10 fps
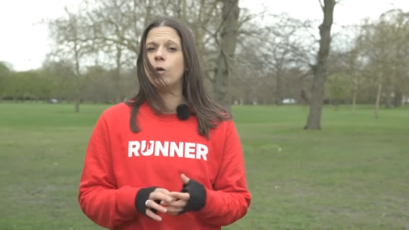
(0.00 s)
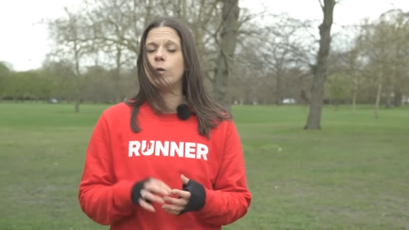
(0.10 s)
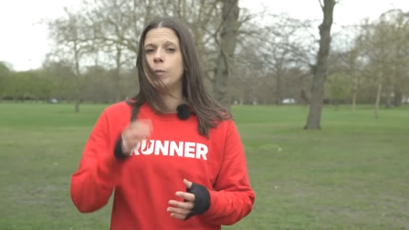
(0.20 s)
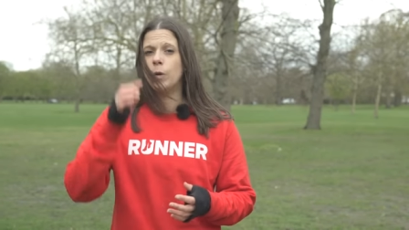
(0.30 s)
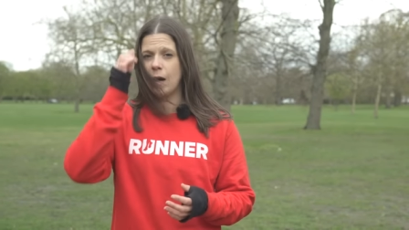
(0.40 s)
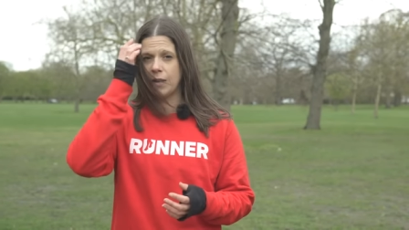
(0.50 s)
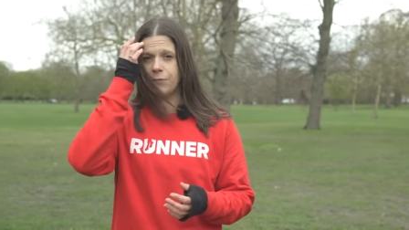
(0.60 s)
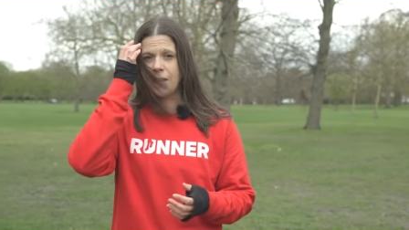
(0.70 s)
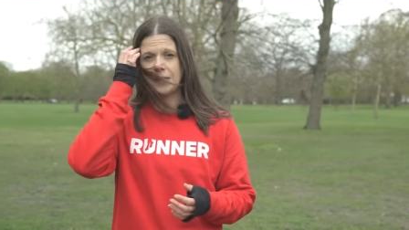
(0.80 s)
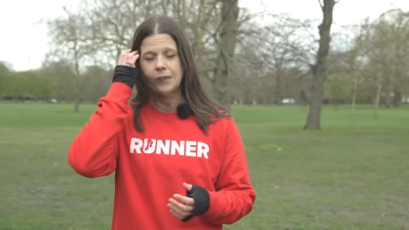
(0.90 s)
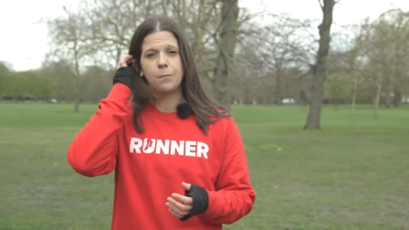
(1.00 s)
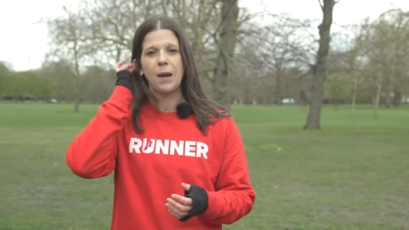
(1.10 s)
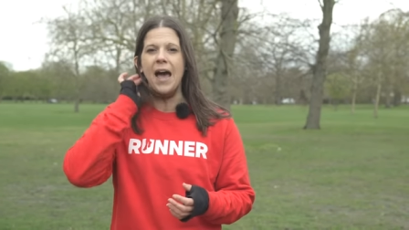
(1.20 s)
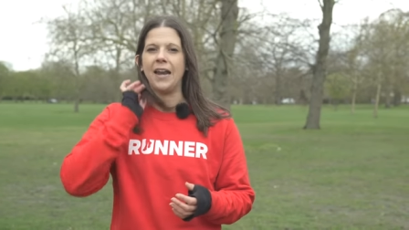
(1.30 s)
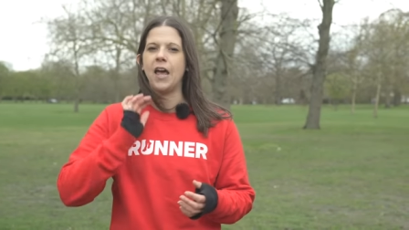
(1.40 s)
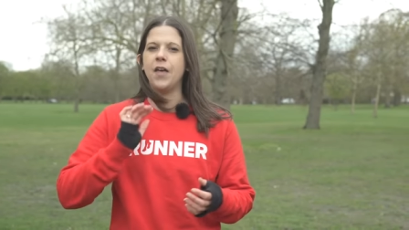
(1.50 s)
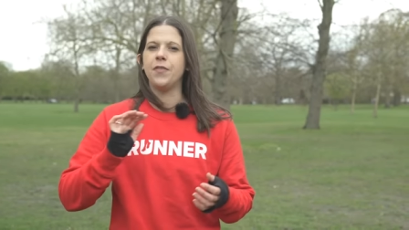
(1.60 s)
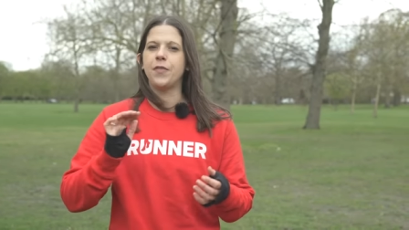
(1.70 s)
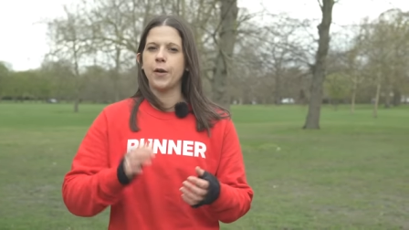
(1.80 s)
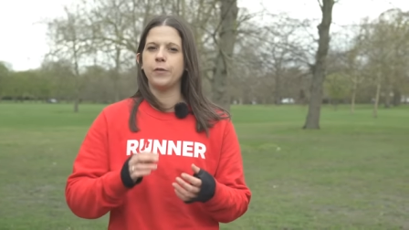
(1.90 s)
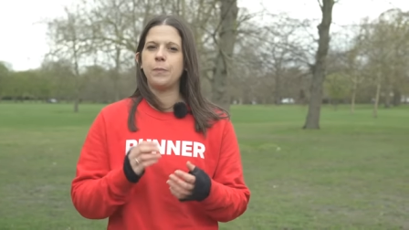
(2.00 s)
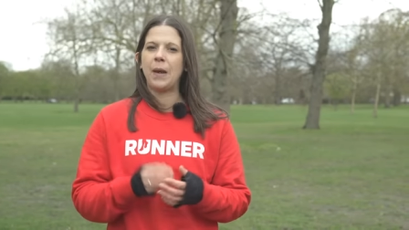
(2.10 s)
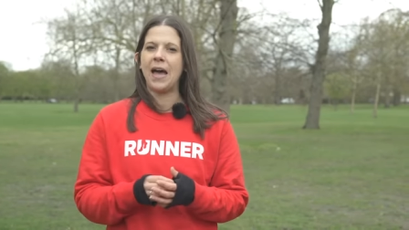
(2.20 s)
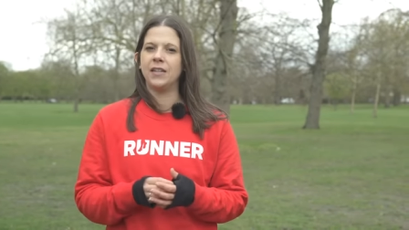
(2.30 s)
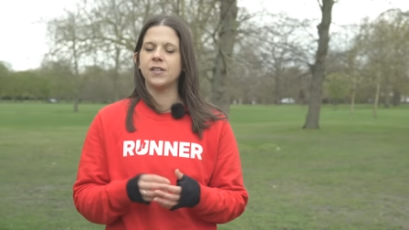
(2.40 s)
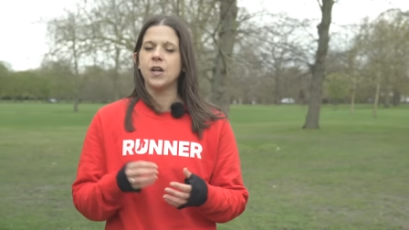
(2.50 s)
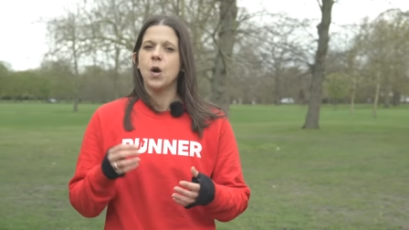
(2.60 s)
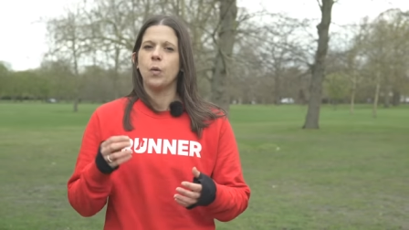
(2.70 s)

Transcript: or a more advanced plan, and those plans